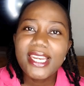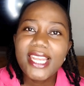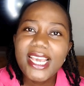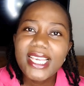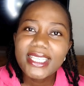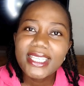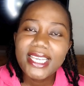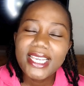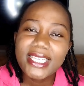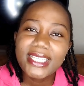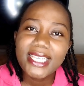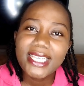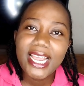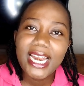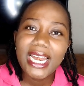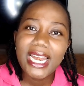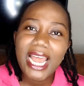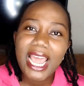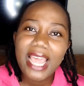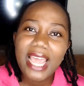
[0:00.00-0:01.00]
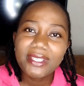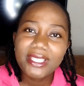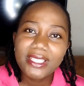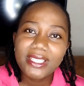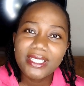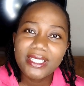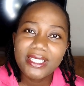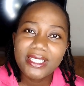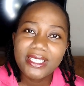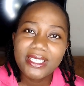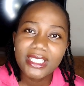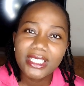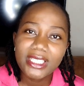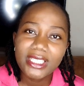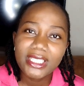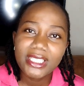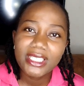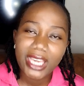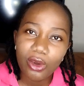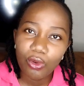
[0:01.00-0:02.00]
This is a life-saving
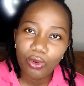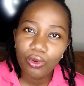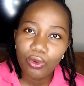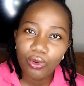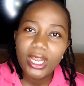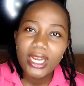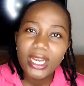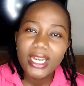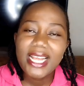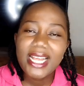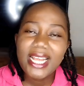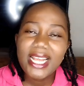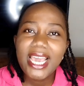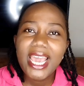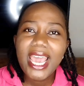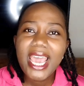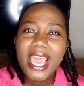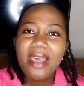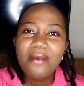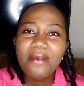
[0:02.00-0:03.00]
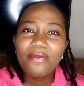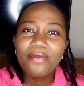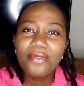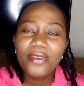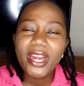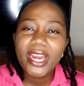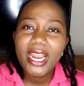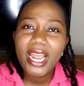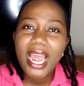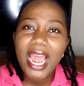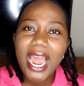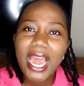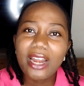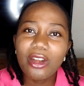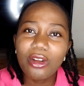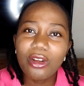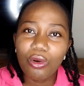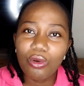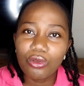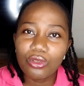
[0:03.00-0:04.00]
skill that every
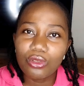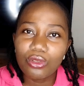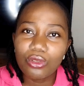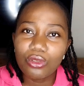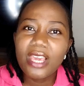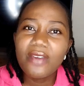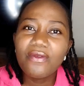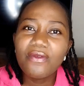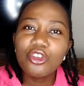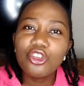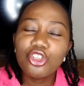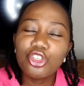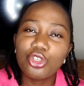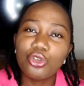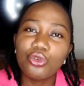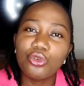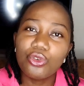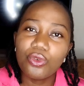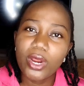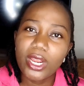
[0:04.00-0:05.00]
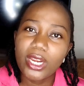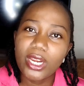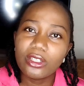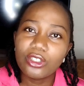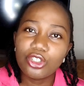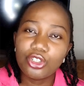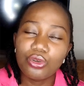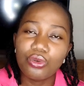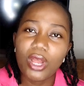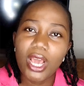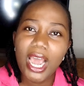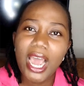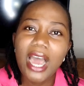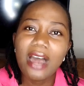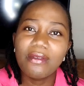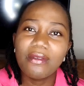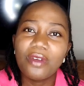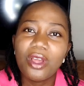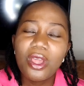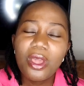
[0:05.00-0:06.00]
adult, even children, should
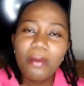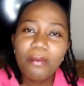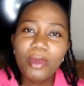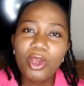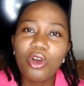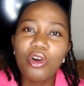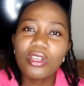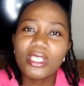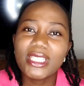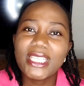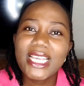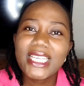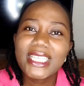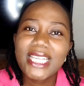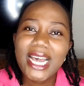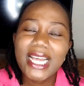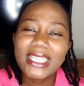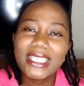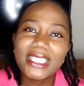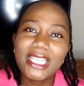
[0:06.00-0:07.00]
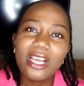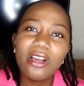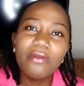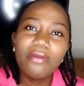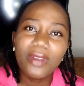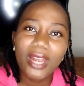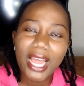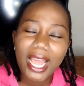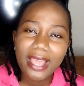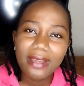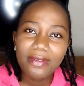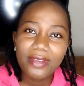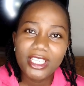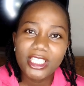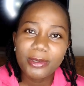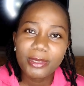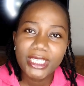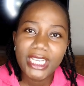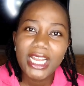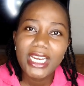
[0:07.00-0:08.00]
have, because this can save life,
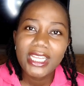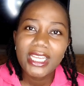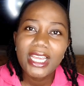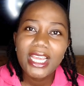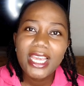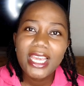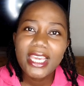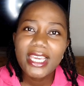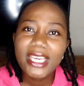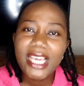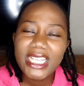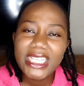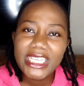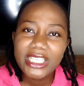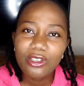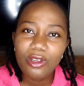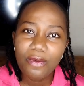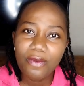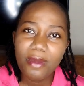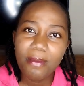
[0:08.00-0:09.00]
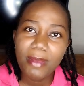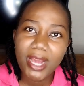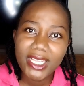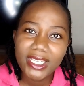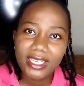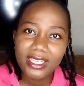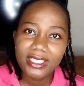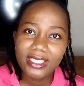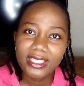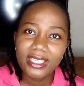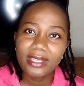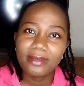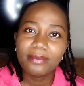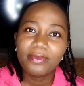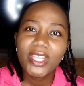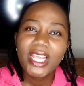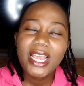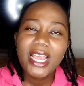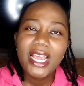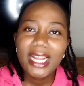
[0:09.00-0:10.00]
especially in cases of emergency,
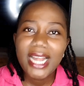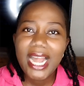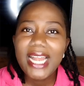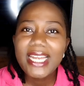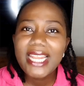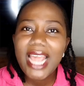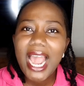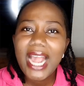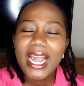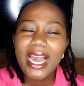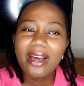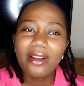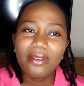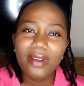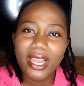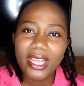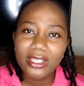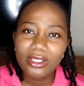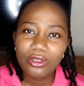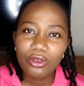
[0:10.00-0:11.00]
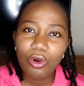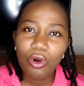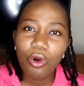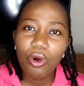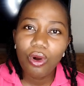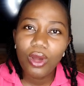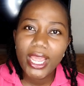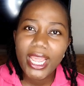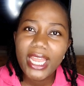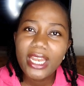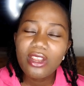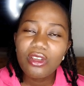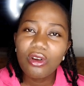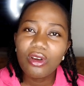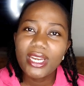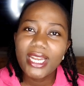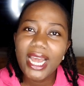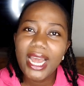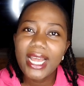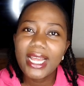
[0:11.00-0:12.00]
cardiac arrest or any
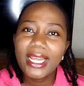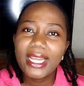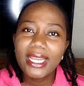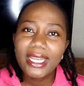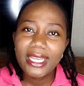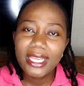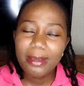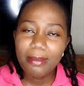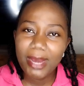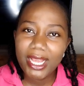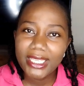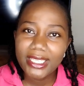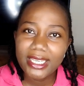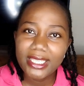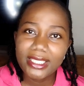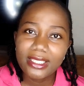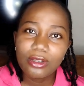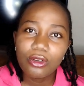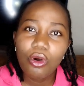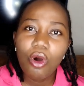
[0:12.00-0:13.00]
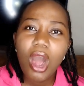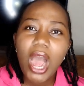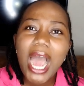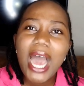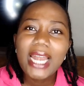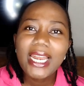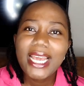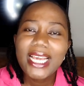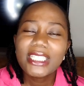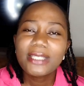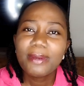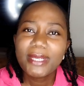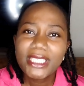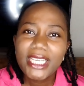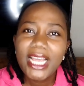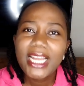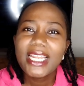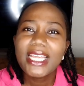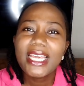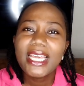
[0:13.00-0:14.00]
other emergency, and
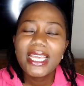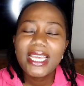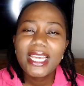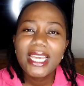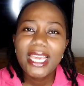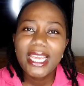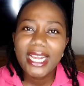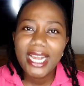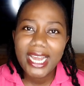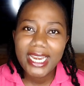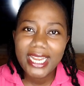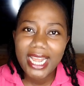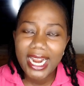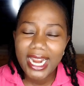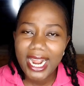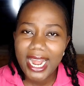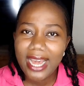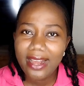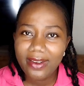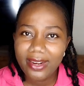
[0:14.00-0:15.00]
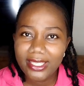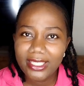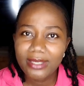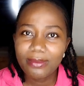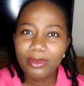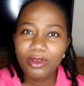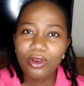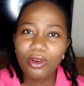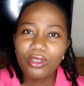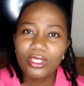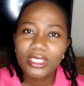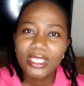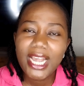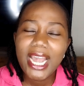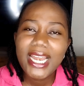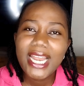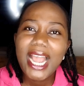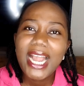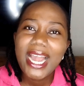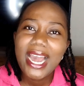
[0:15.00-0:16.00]
especially in cardiac arrest, because
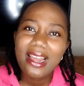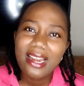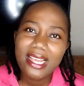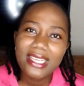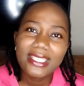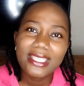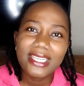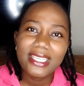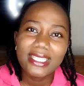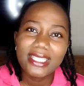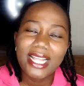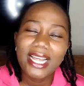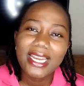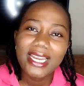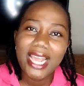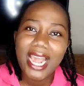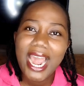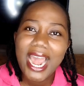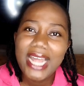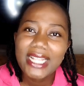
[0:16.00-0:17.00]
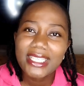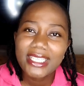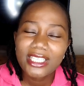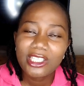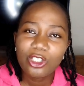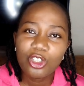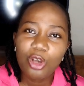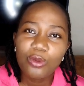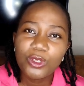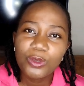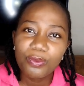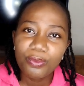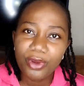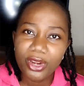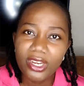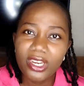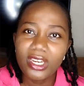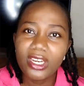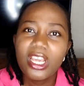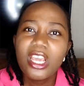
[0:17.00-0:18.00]
cardiac arrest is that the heart stops
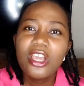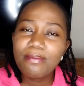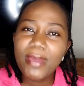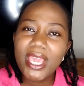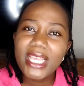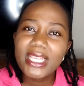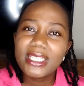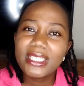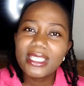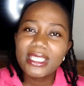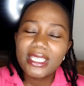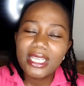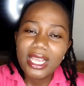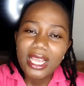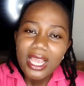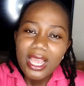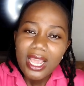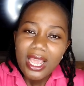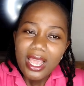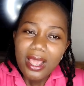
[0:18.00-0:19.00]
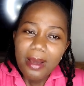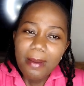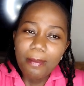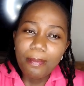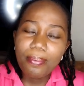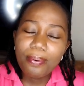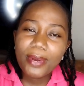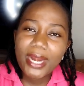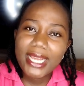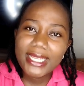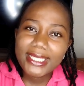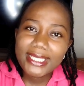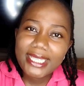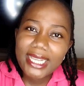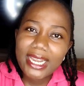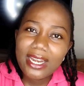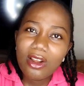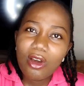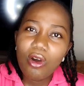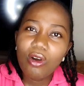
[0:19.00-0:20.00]
breathing. It means
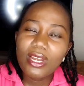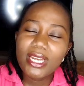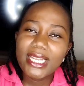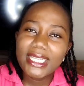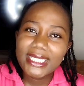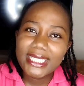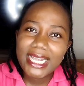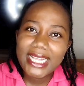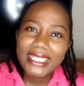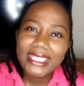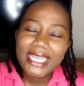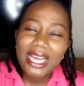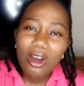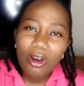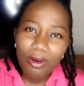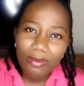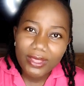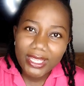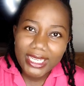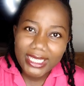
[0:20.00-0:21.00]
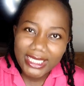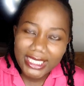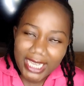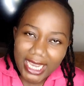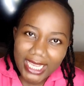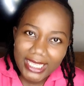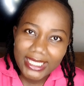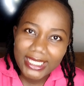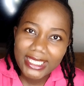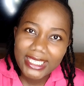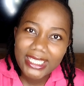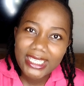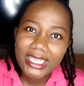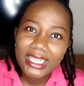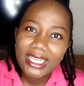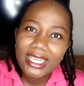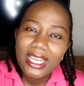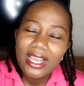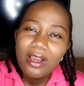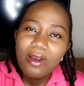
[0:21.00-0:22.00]
pressing on the center of the chest
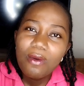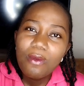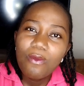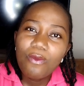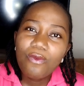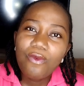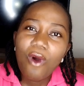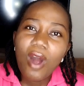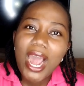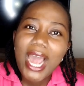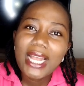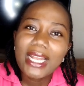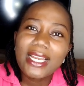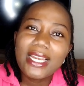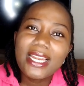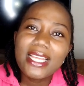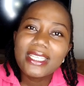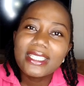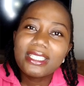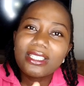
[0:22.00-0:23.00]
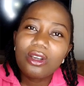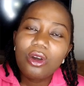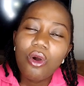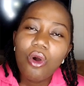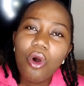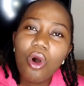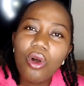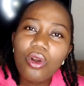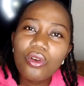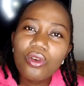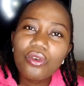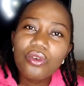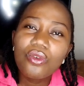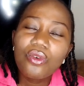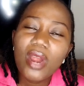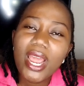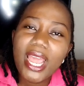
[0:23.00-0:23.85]
for at least 100